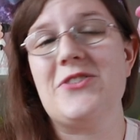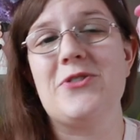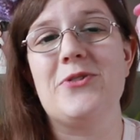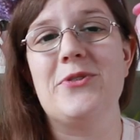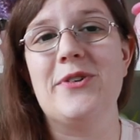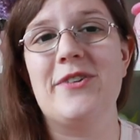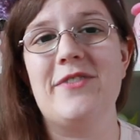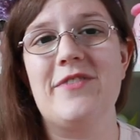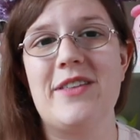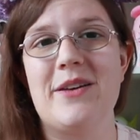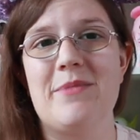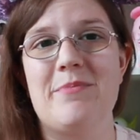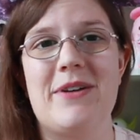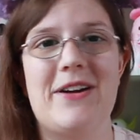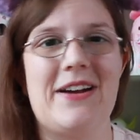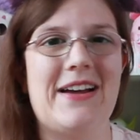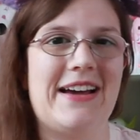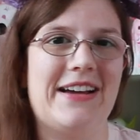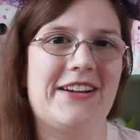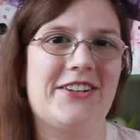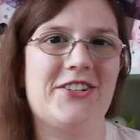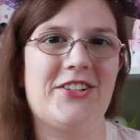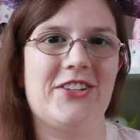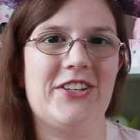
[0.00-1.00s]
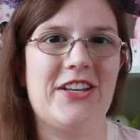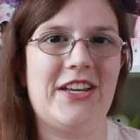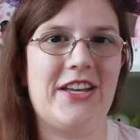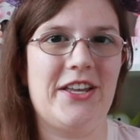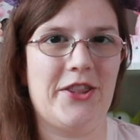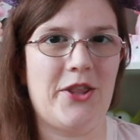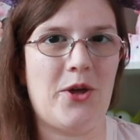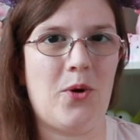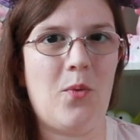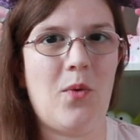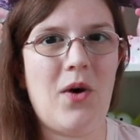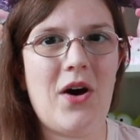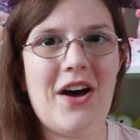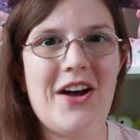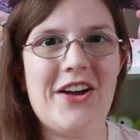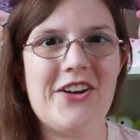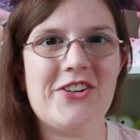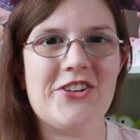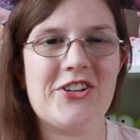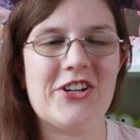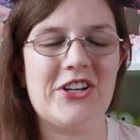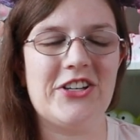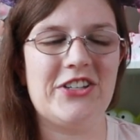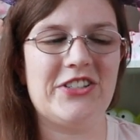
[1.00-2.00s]
two of them are actually in the
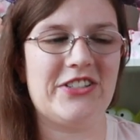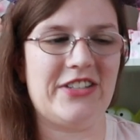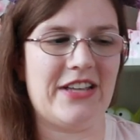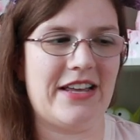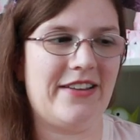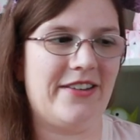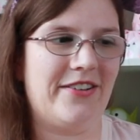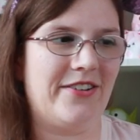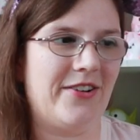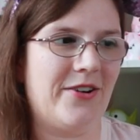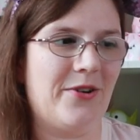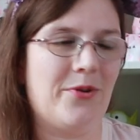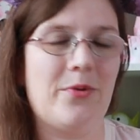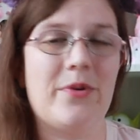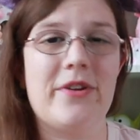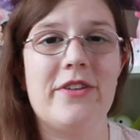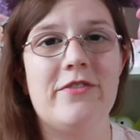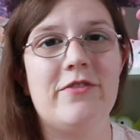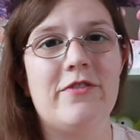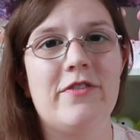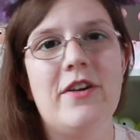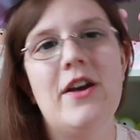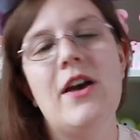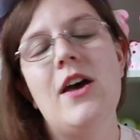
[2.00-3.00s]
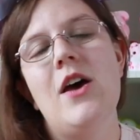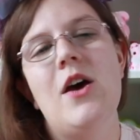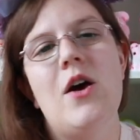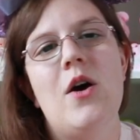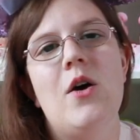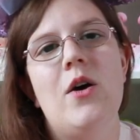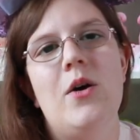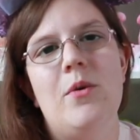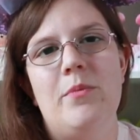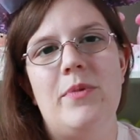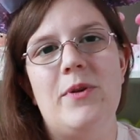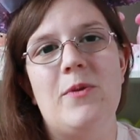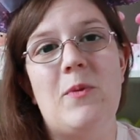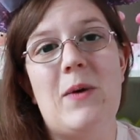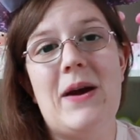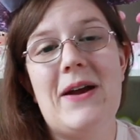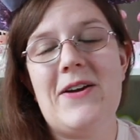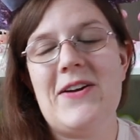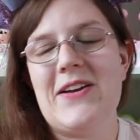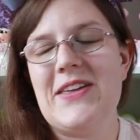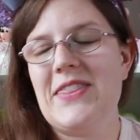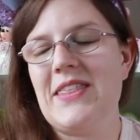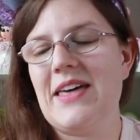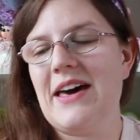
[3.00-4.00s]
wash because I, you know, we've been
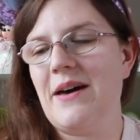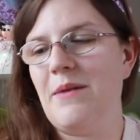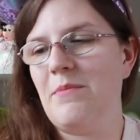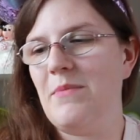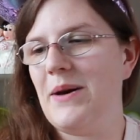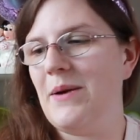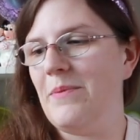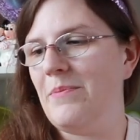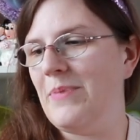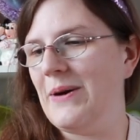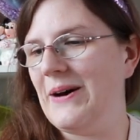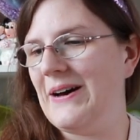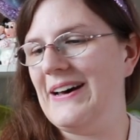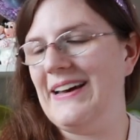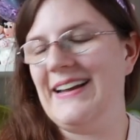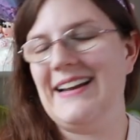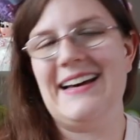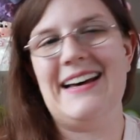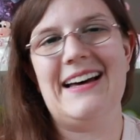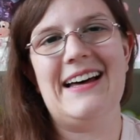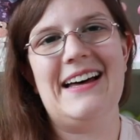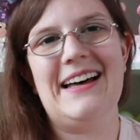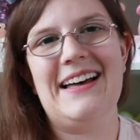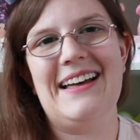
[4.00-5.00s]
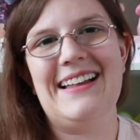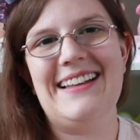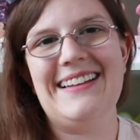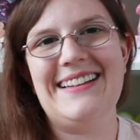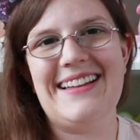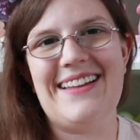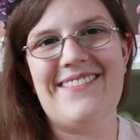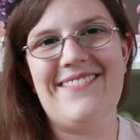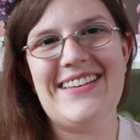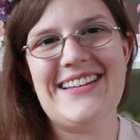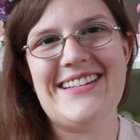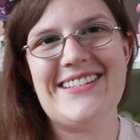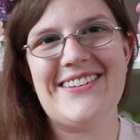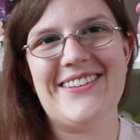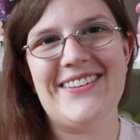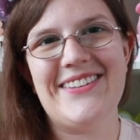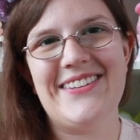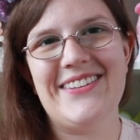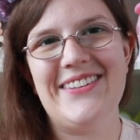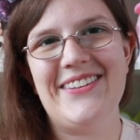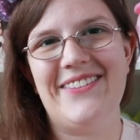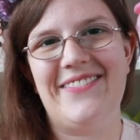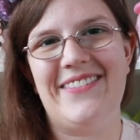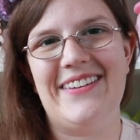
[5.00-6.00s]
wearing them, but uh, let me show
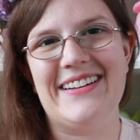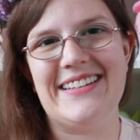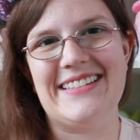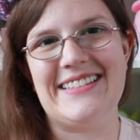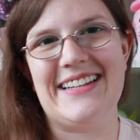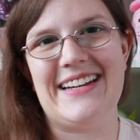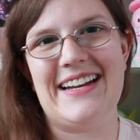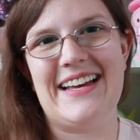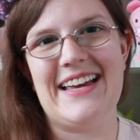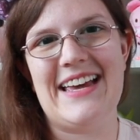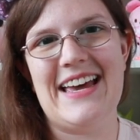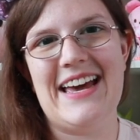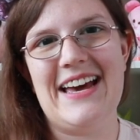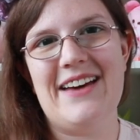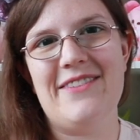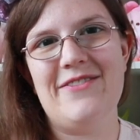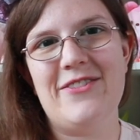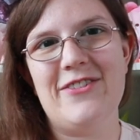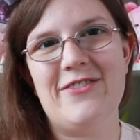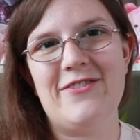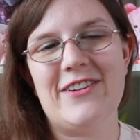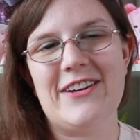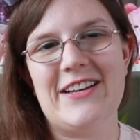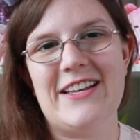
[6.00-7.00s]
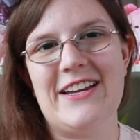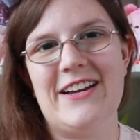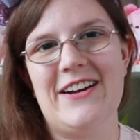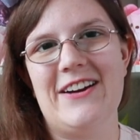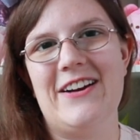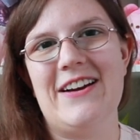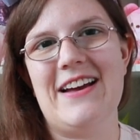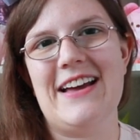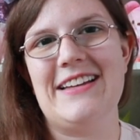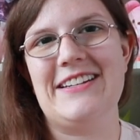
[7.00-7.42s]
you the ones that I have over here.